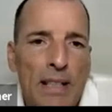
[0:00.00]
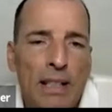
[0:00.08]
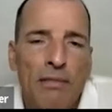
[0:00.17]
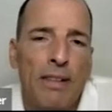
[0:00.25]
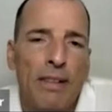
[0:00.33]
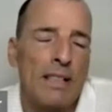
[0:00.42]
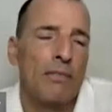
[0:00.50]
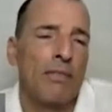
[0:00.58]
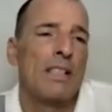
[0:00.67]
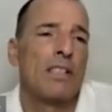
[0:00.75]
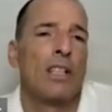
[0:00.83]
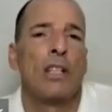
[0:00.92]

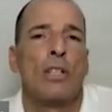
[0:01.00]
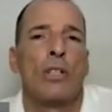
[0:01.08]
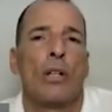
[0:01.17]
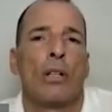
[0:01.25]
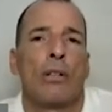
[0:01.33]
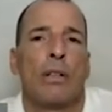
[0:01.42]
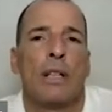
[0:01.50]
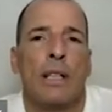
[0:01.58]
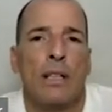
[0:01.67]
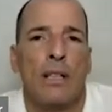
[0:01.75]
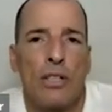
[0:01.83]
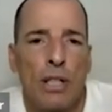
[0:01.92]
invested $1
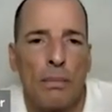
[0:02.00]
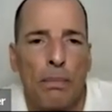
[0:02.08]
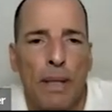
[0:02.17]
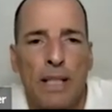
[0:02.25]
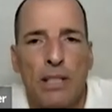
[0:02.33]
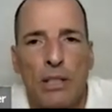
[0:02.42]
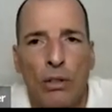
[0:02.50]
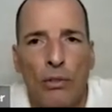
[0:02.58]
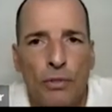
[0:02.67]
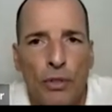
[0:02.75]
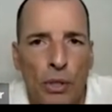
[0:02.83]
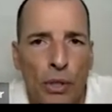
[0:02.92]
in the share price
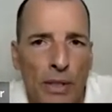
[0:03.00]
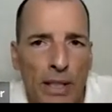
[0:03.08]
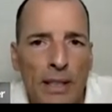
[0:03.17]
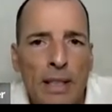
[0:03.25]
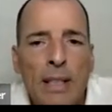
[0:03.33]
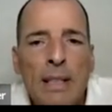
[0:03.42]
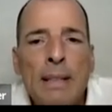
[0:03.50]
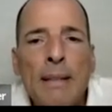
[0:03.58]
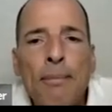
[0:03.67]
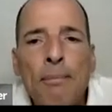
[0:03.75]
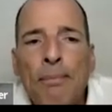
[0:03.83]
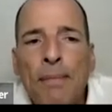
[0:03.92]
of Toyota,
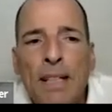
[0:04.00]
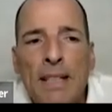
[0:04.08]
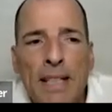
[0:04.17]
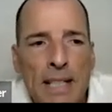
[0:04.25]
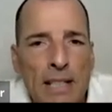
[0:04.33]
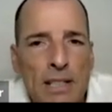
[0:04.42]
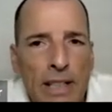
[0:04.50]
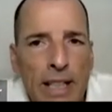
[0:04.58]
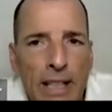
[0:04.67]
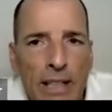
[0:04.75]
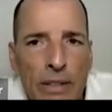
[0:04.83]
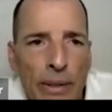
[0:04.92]
10 years
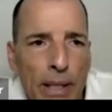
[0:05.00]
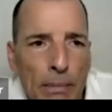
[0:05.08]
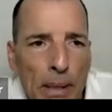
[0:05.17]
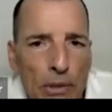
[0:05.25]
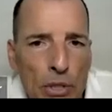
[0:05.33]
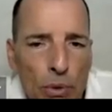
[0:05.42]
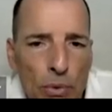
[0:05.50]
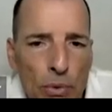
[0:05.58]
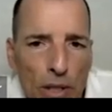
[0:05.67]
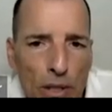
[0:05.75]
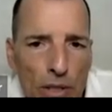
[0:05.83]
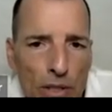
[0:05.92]
later, you had about
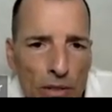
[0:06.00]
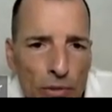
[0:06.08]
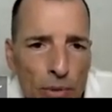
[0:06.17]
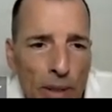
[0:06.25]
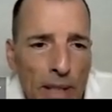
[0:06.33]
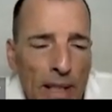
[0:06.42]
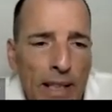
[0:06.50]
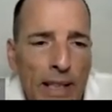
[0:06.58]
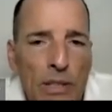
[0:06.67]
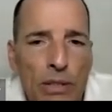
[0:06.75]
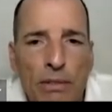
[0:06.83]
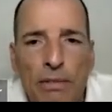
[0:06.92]
$2. If you were
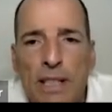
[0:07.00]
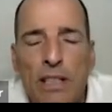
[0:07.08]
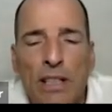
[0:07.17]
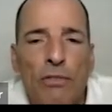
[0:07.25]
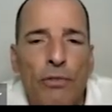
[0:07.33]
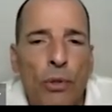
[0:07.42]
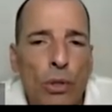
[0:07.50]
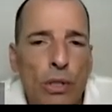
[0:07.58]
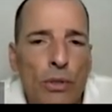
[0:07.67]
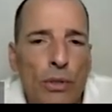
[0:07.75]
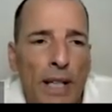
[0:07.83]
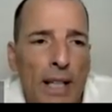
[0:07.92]
unlucky to invest in
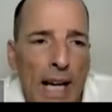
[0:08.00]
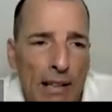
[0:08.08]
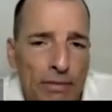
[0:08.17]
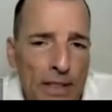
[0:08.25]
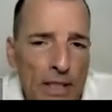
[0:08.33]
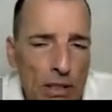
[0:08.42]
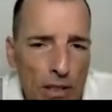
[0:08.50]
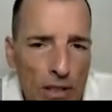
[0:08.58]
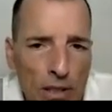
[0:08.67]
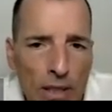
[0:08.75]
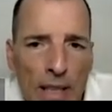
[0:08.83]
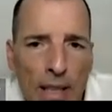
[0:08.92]
Ford, you had half a
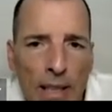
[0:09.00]
dollar.